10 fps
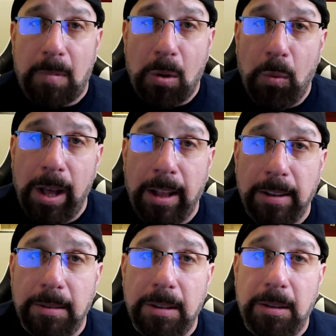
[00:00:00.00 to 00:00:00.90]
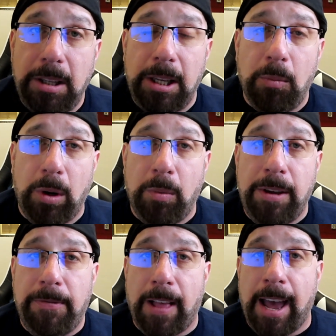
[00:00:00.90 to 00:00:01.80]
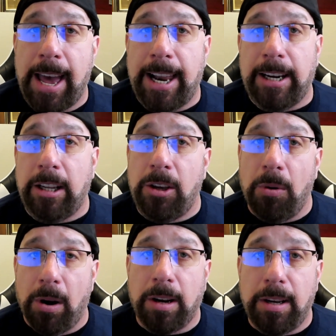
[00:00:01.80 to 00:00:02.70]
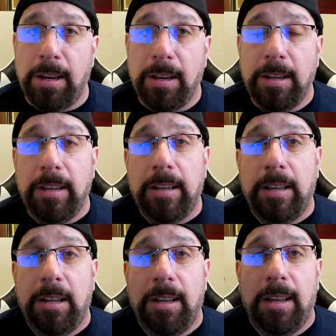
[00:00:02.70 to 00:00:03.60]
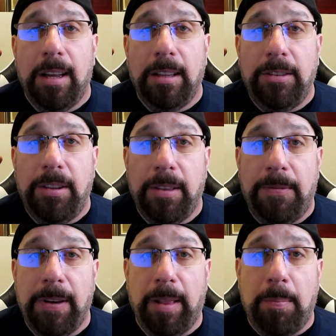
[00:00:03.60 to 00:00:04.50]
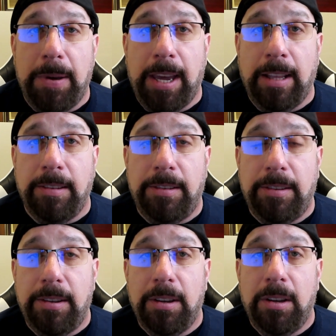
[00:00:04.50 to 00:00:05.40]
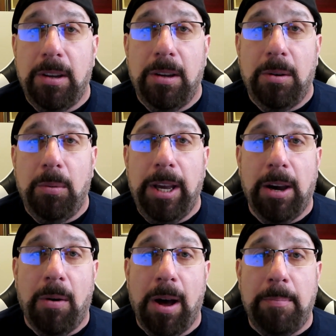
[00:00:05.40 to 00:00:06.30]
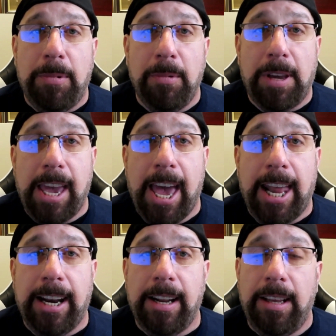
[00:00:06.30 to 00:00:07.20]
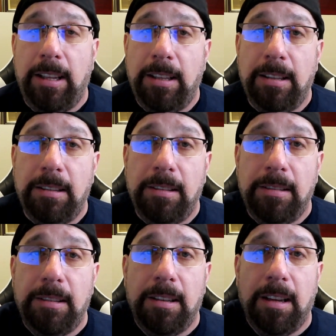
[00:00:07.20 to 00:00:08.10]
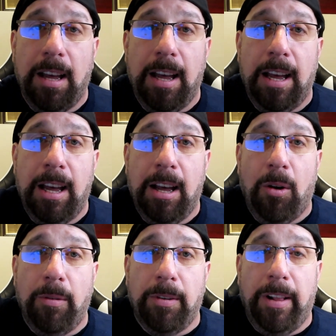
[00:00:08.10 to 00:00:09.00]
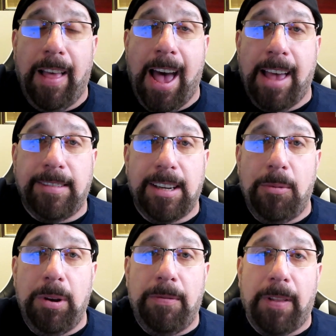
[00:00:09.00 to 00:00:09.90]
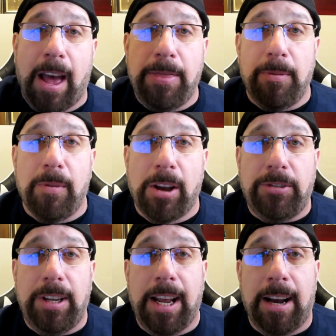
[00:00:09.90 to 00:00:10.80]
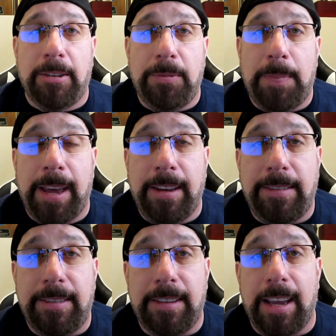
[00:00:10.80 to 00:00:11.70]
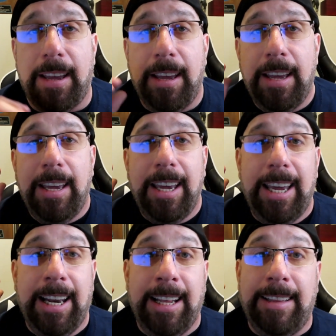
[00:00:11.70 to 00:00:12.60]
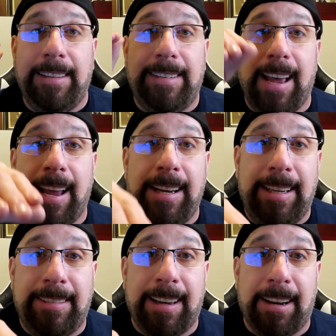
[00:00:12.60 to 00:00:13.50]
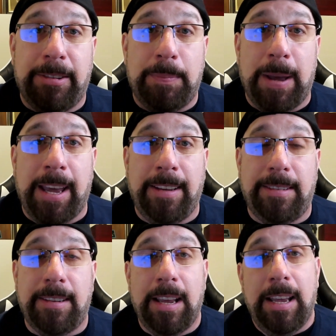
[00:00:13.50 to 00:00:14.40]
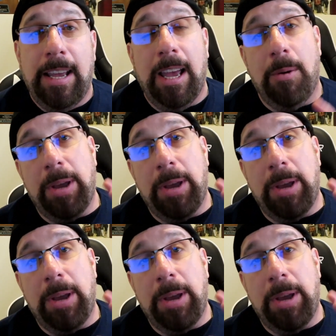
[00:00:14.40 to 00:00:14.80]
Well, when we fly out of New York to the Philippines, we go up through Canada, over Alaska. We fly through Russian airspace and into Chinese airspace, and we